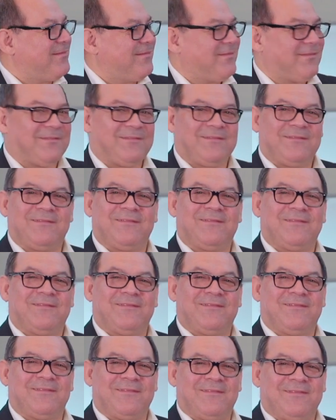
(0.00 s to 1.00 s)

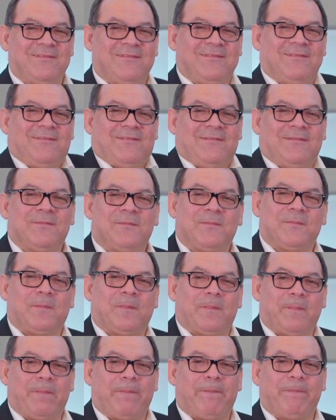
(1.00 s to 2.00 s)

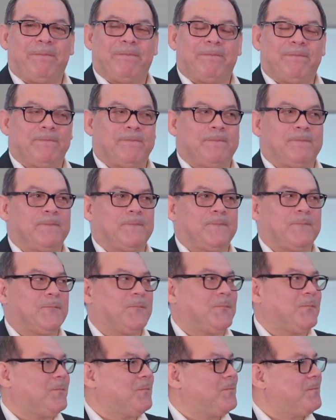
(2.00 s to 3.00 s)

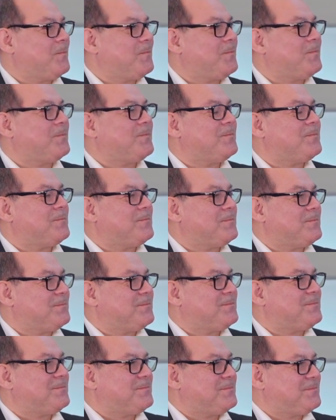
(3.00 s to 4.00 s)

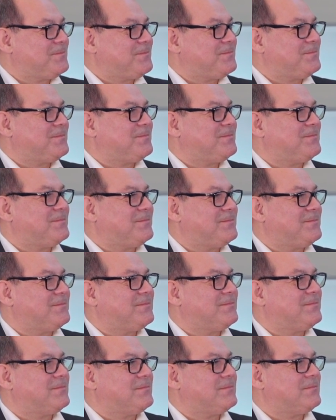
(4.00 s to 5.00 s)

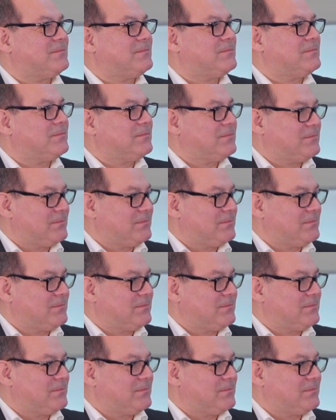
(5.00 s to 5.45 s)
No words are spoken by the person on screen.